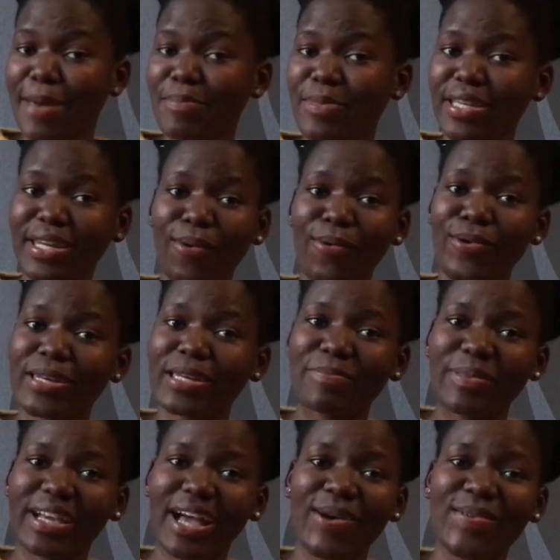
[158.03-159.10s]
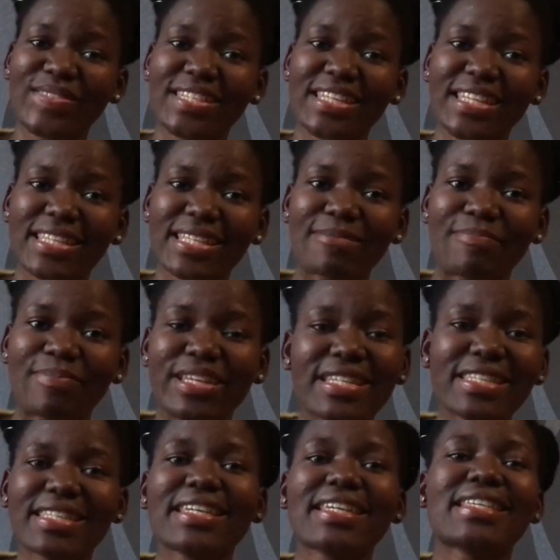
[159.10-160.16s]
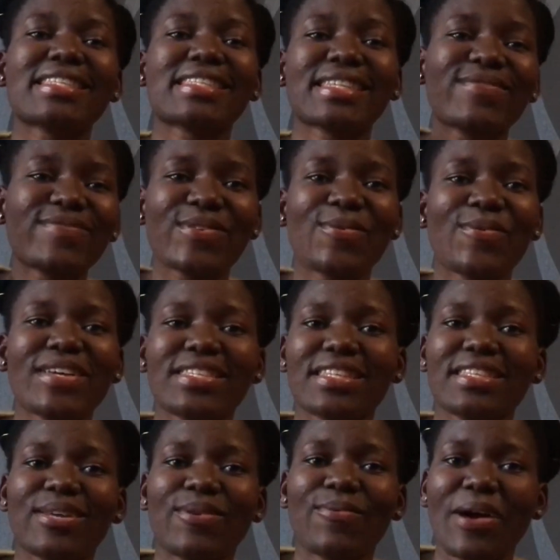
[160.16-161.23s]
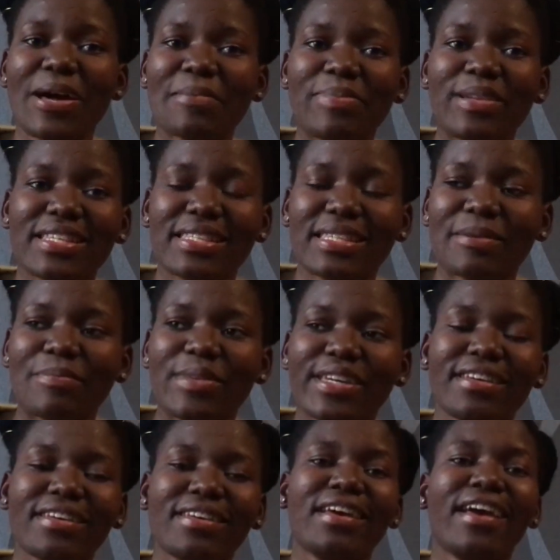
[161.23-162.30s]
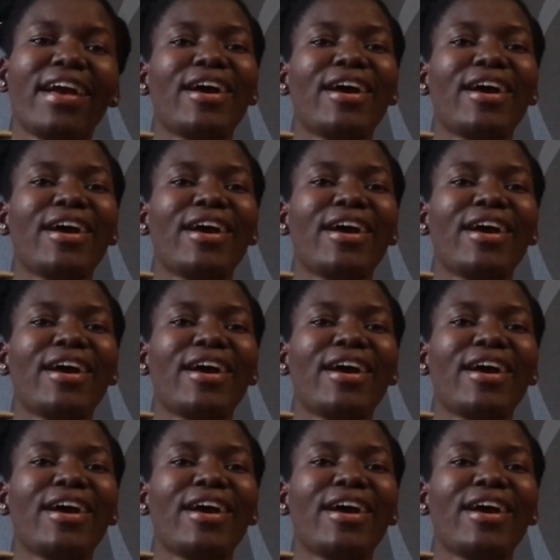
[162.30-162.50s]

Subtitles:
I mean, I wouldn't be counting those blessings if he wasn't the one blessing me.